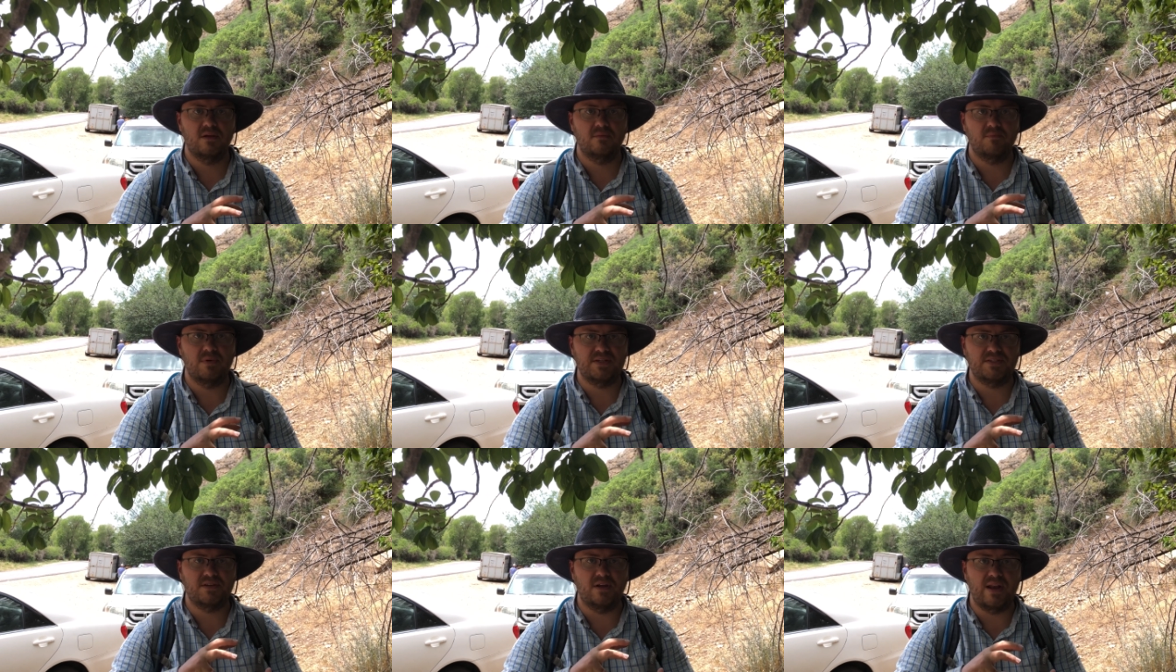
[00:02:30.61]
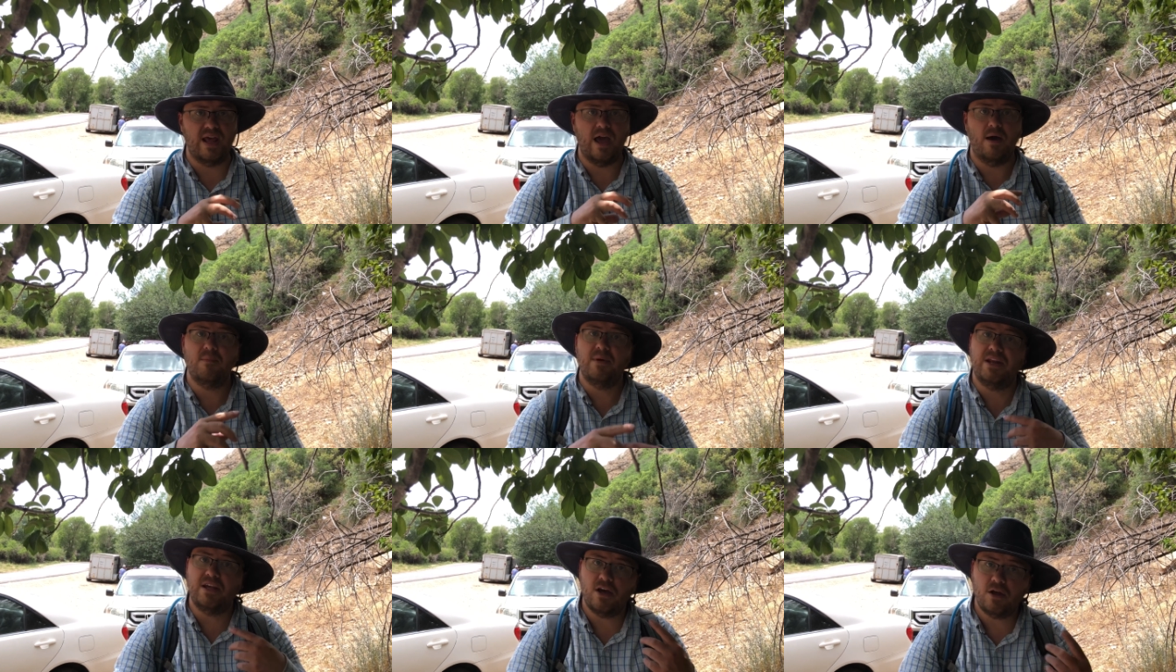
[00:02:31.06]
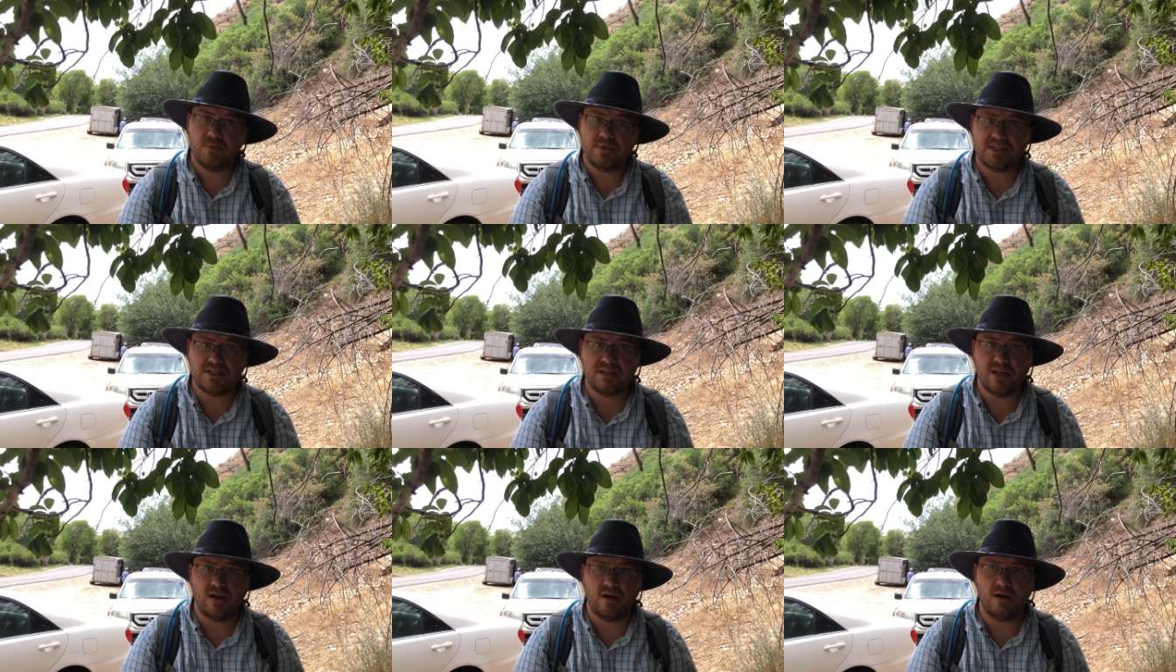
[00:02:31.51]
based on how many
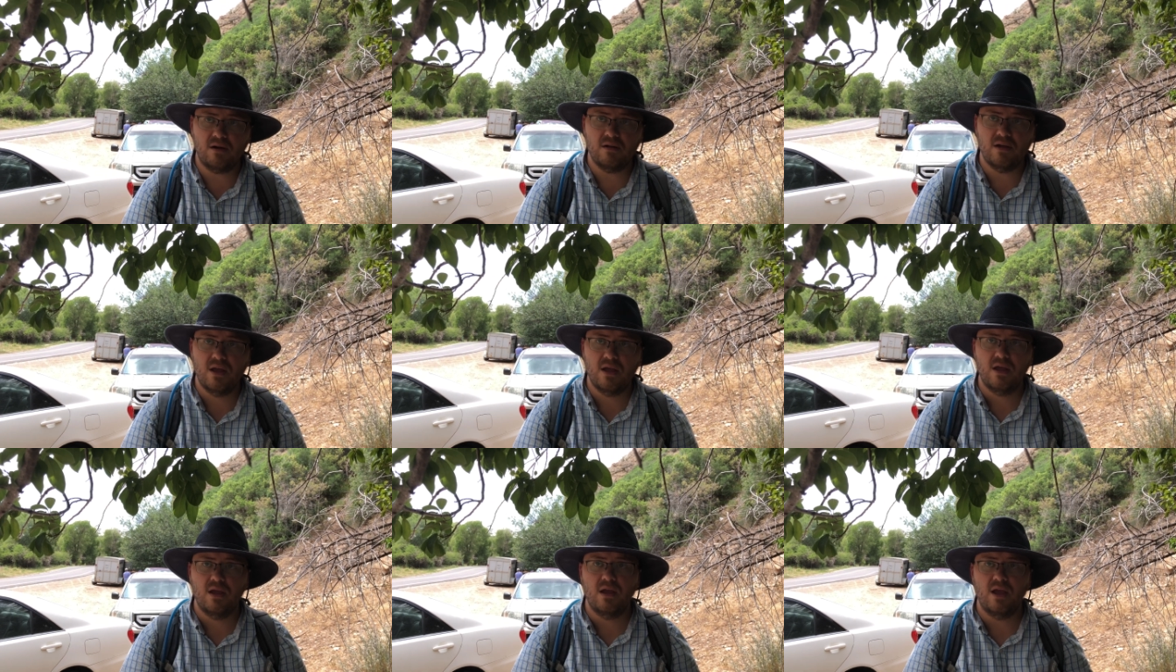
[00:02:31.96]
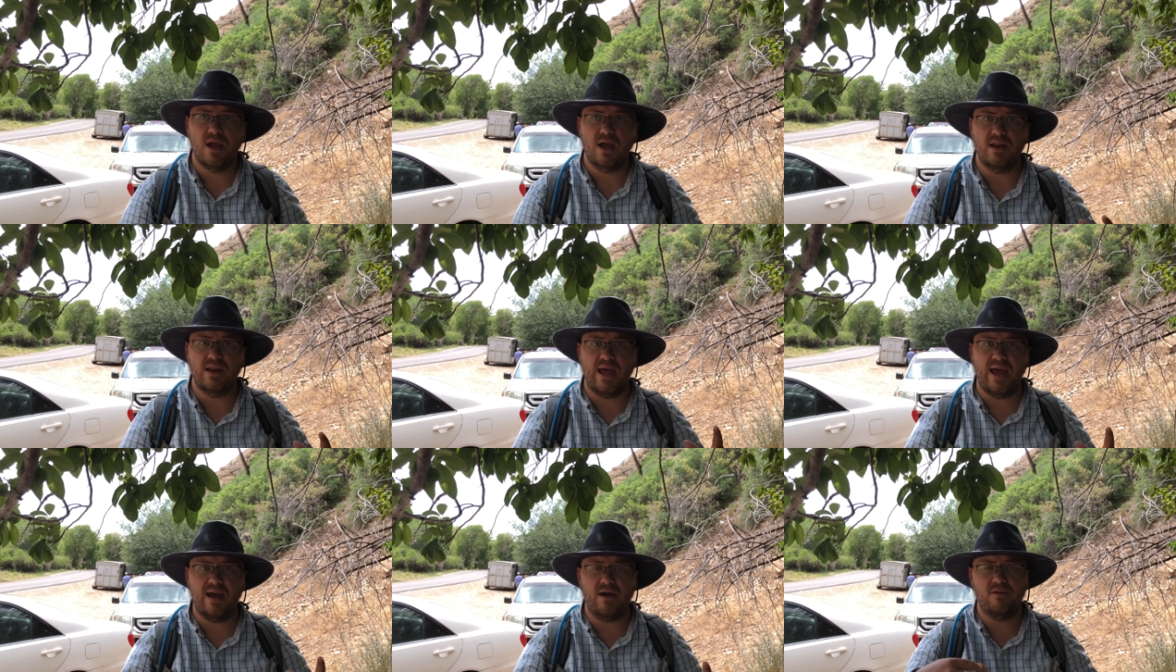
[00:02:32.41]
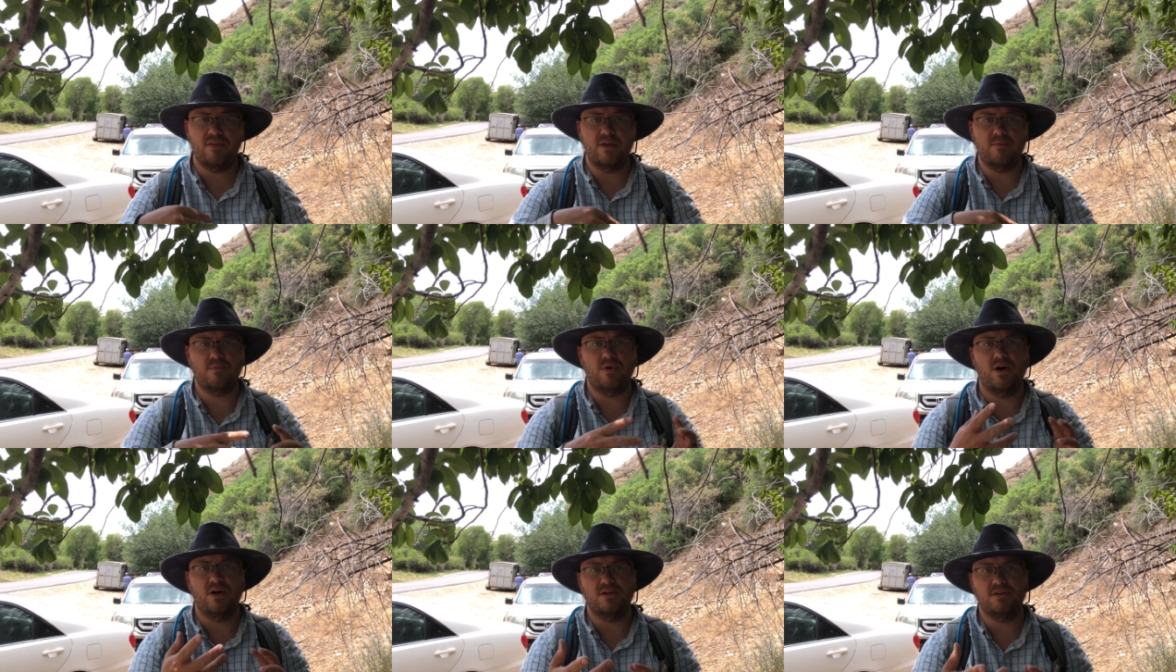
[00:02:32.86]
elements they are and how they
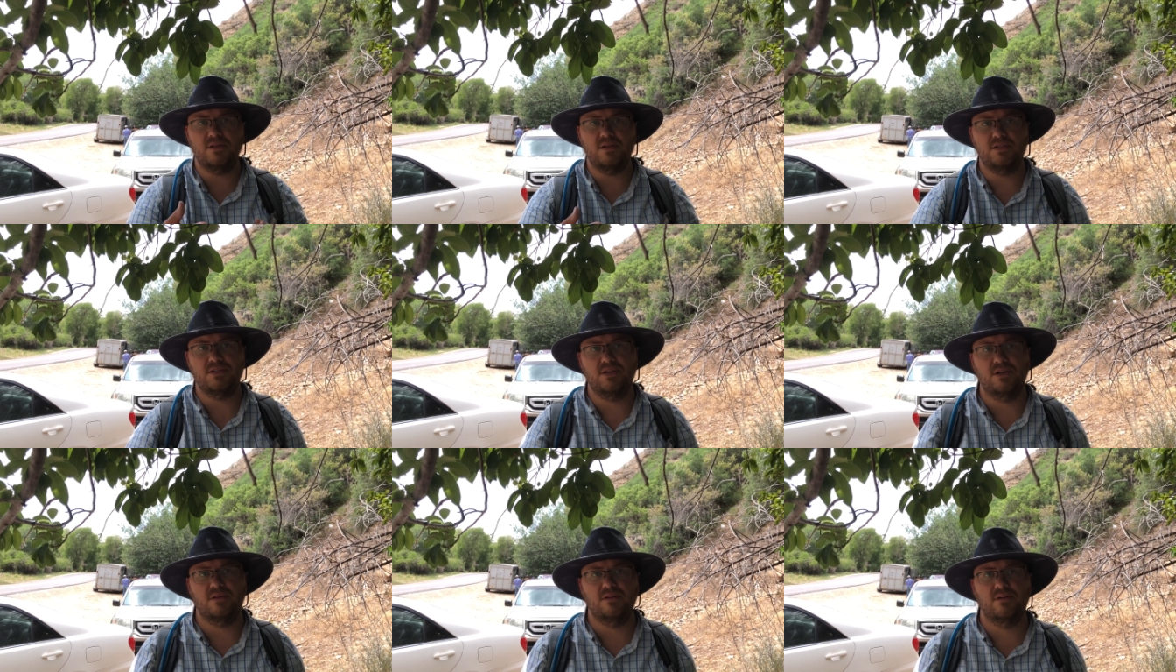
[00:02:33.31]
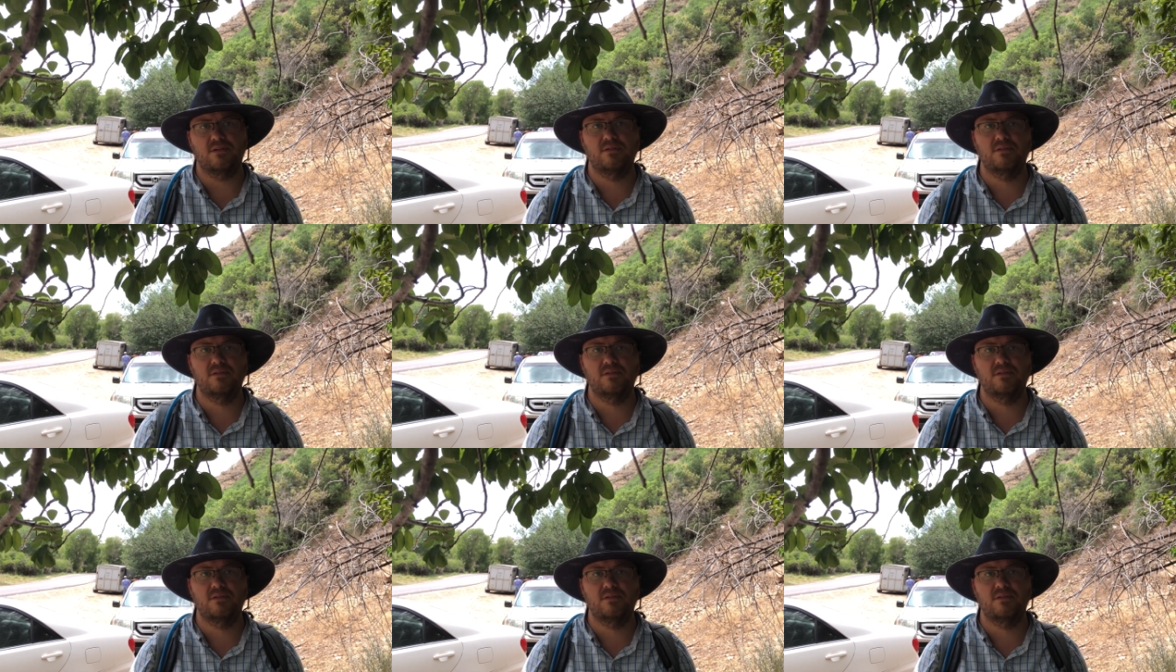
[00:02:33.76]
bond to each other.